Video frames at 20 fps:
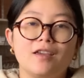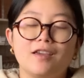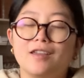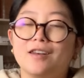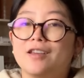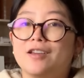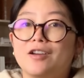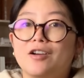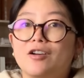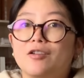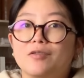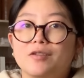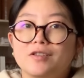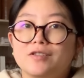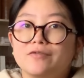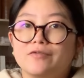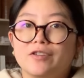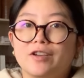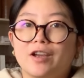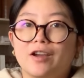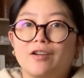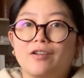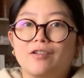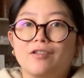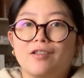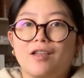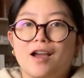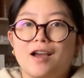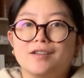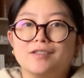and I always forget
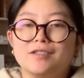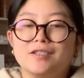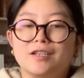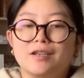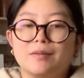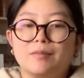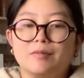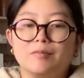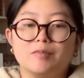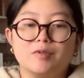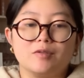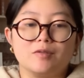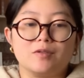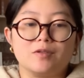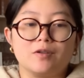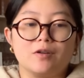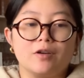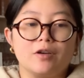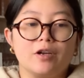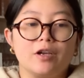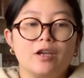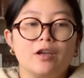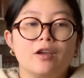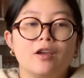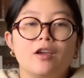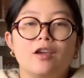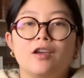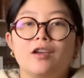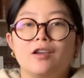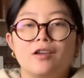her last name. I'm so sorry.
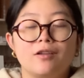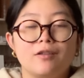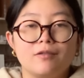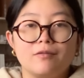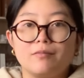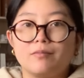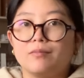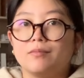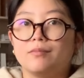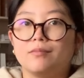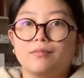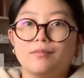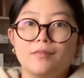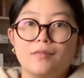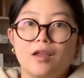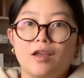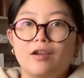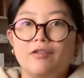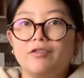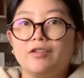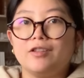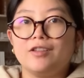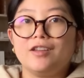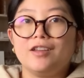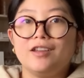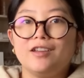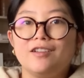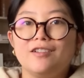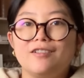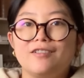
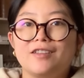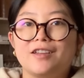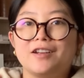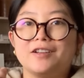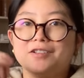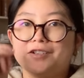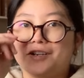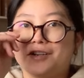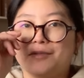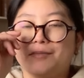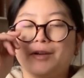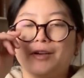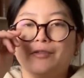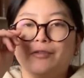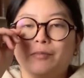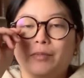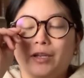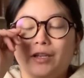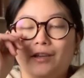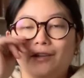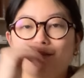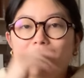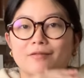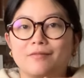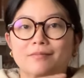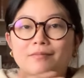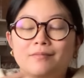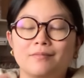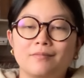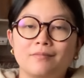Everything that I talk about will be
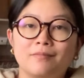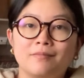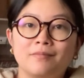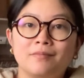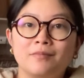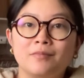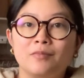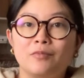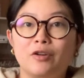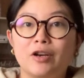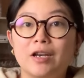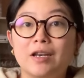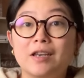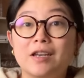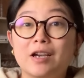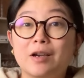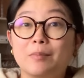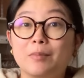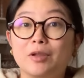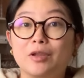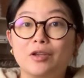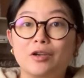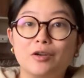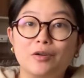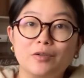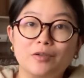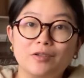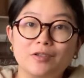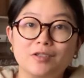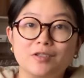written down
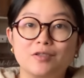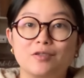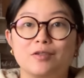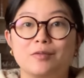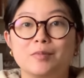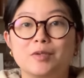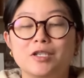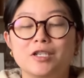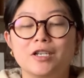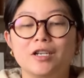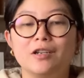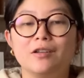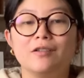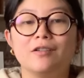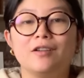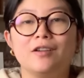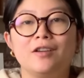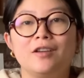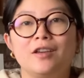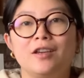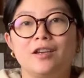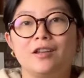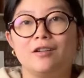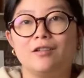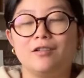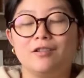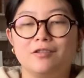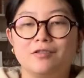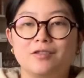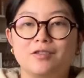below in the description, and
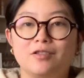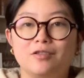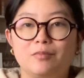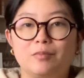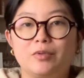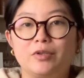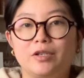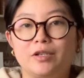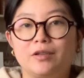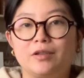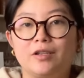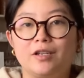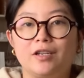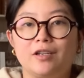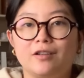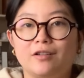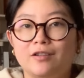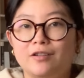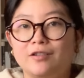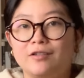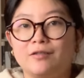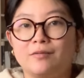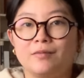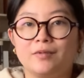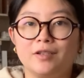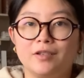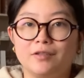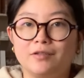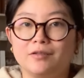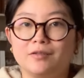I'll also put like
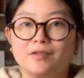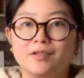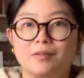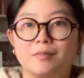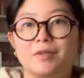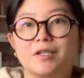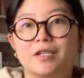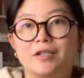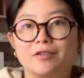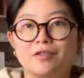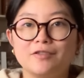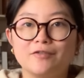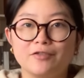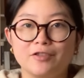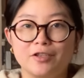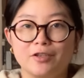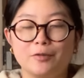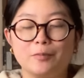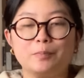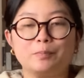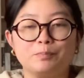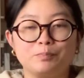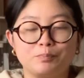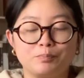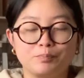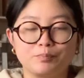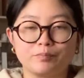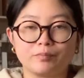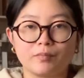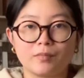little subtitles for you.
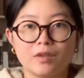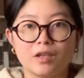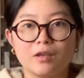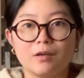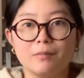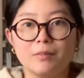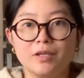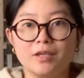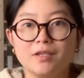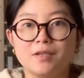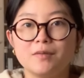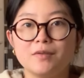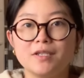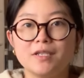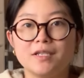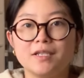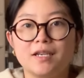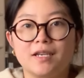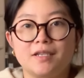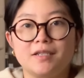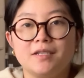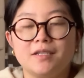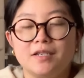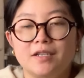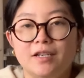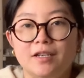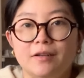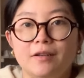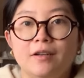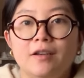But this was a test
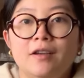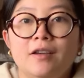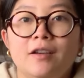knit.